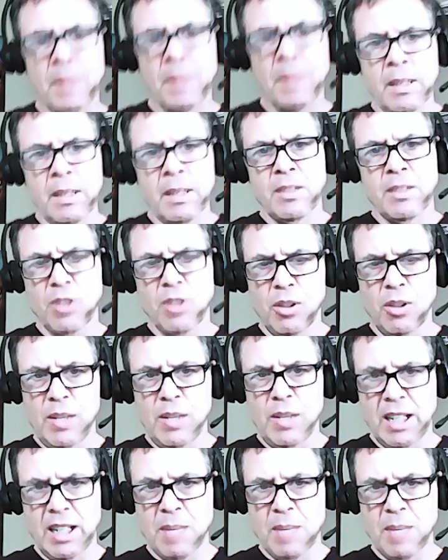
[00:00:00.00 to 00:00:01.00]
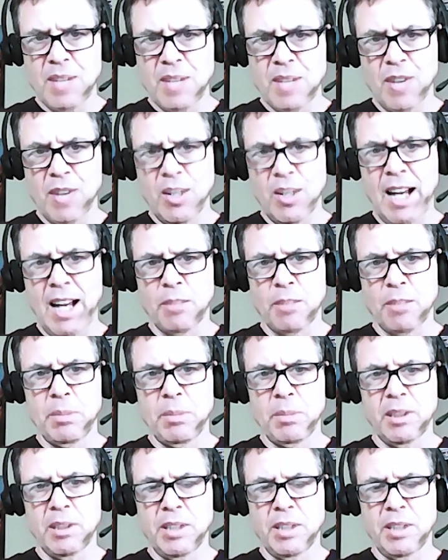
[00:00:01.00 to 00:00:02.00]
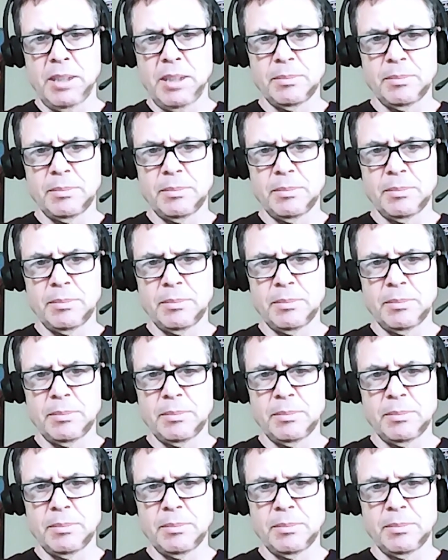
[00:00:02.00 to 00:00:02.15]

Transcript: So no, I, it comes down to accountability.